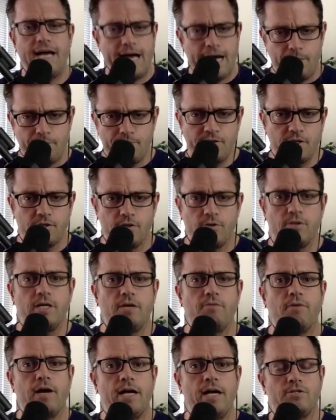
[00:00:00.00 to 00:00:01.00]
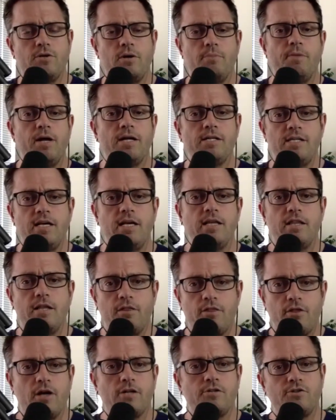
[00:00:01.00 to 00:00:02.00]
Absolutely, right? So I'm not saying that
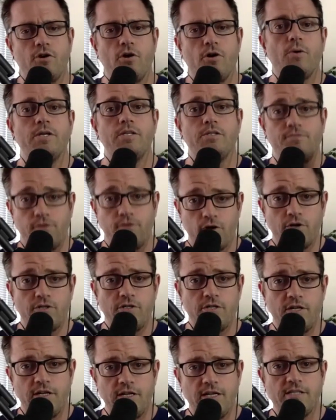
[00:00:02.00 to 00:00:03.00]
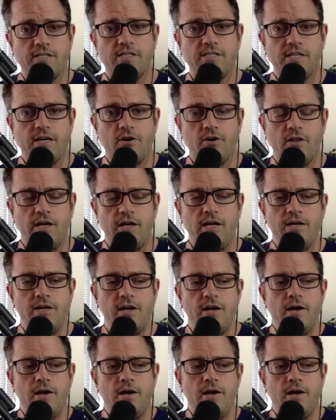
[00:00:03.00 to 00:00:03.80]
thoughts are always first necessarily,